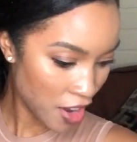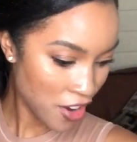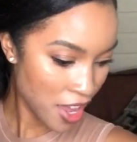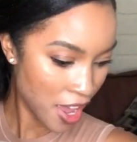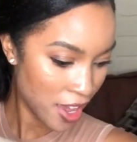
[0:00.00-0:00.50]

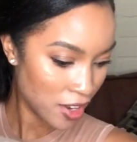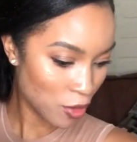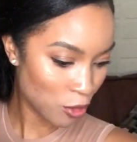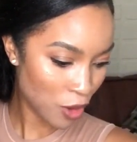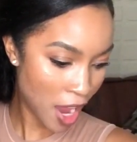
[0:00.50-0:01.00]

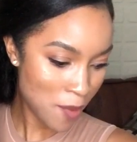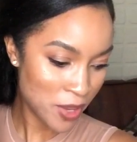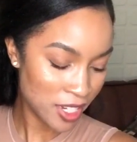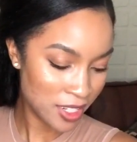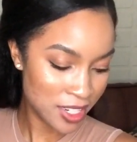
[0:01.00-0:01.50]
head
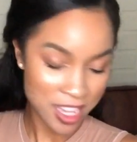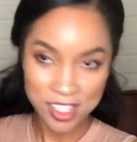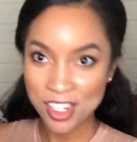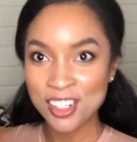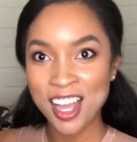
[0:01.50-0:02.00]
wrap in
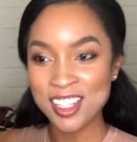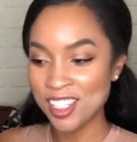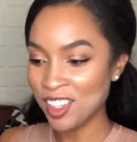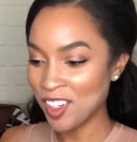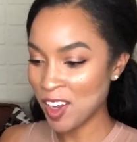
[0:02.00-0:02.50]
desert, I
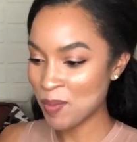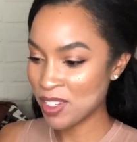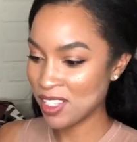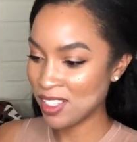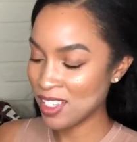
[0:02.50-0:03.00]
did look up
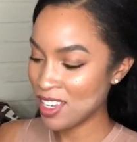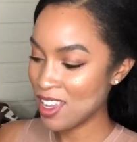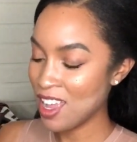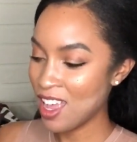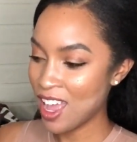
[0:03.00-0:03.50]
to
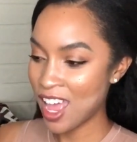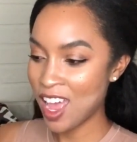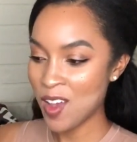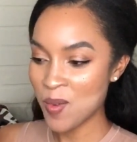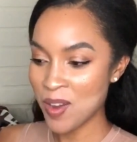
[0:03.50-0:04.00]
see
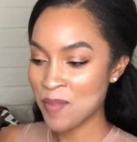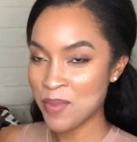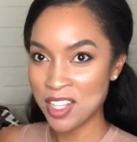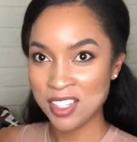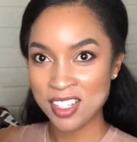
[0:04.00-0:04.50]
how one
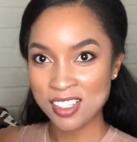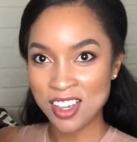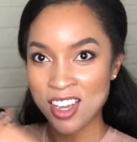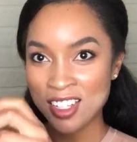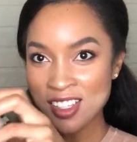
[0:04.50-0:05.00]
puts this
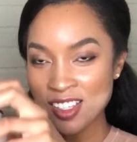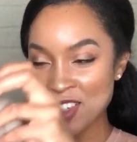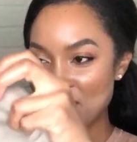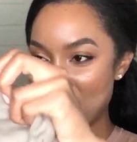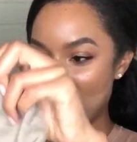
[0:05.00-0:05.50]
on,
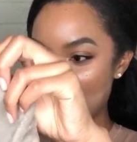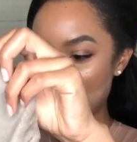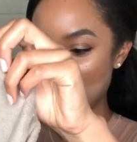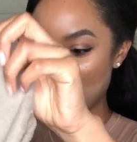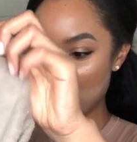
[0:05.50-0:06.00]
so I
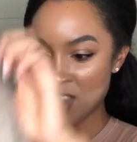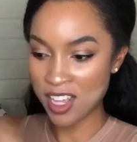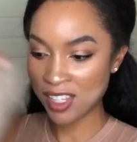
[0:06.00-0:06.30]
will show you guys